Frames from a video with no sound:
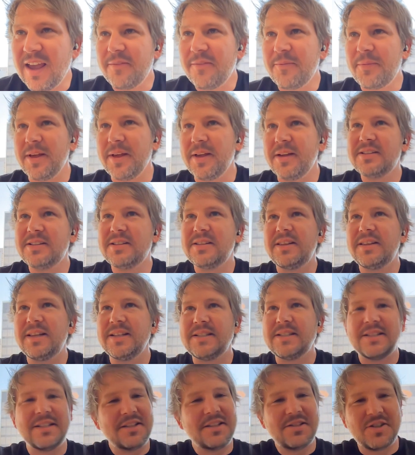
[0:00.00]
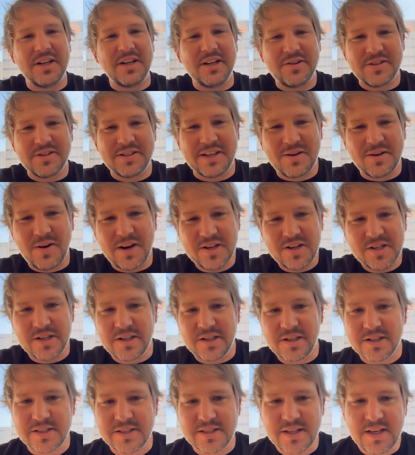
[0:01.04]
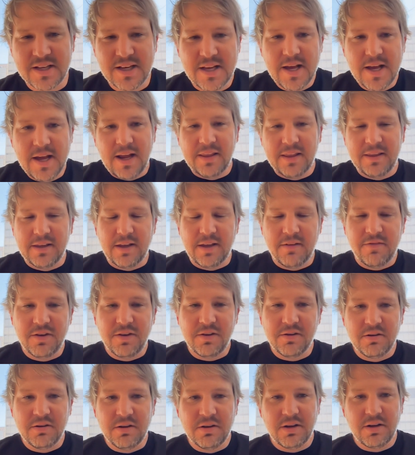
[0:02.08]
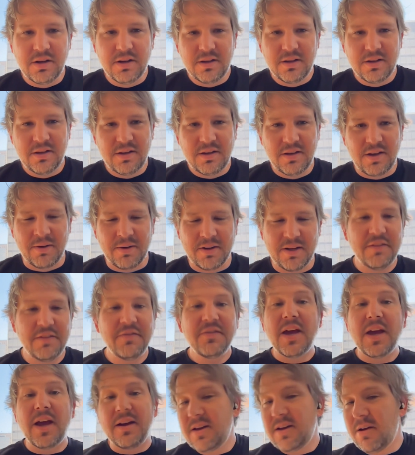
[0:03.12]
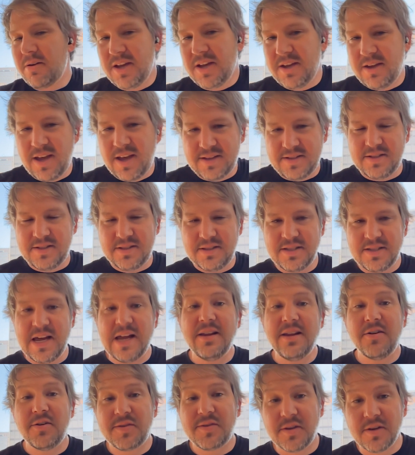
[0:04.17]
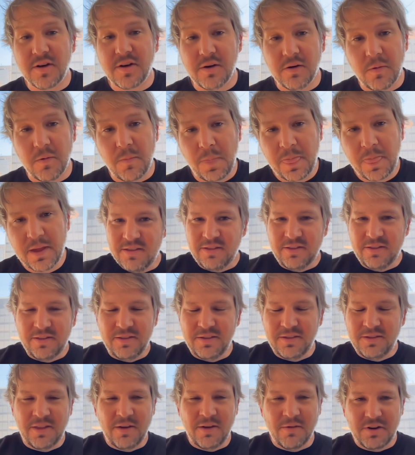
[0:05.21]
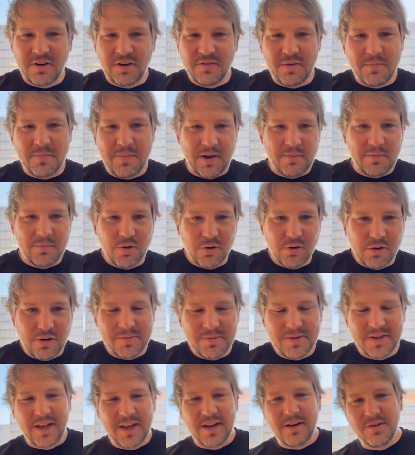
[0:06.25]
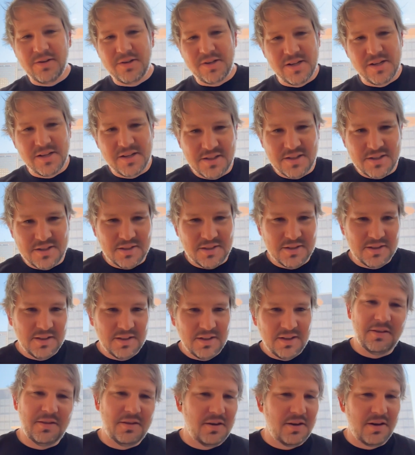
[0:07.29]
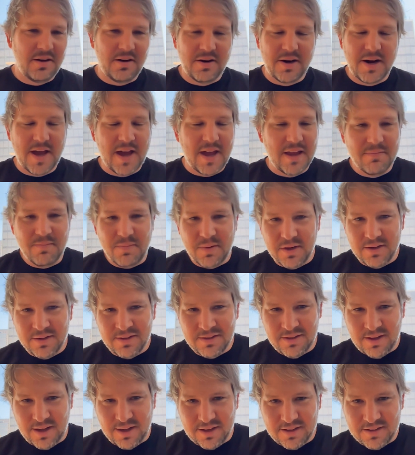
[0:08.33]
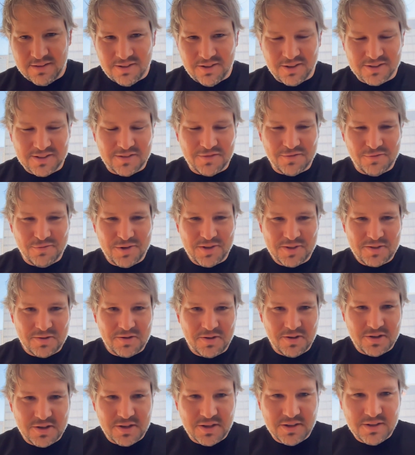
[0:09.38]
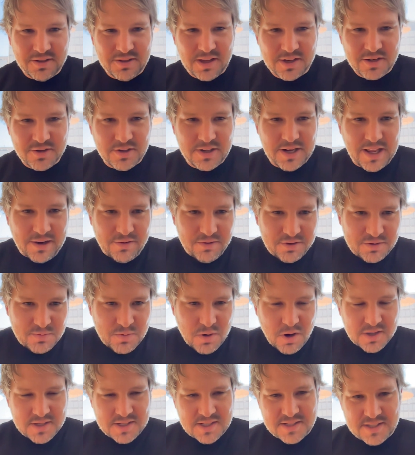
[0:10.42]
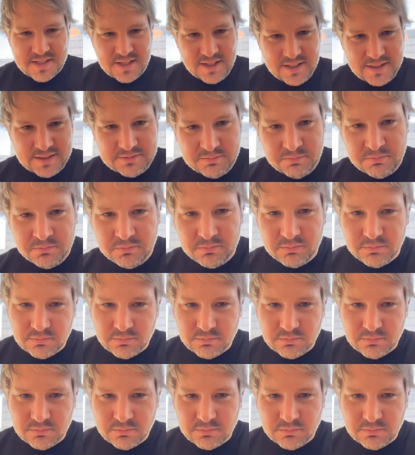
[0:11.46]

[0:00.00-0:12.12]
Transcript: but this is an interesting question because I think I mean, even yeah, I guess 10 years ago, there would have been better programming languages. There had been like lots of research into natural language processing.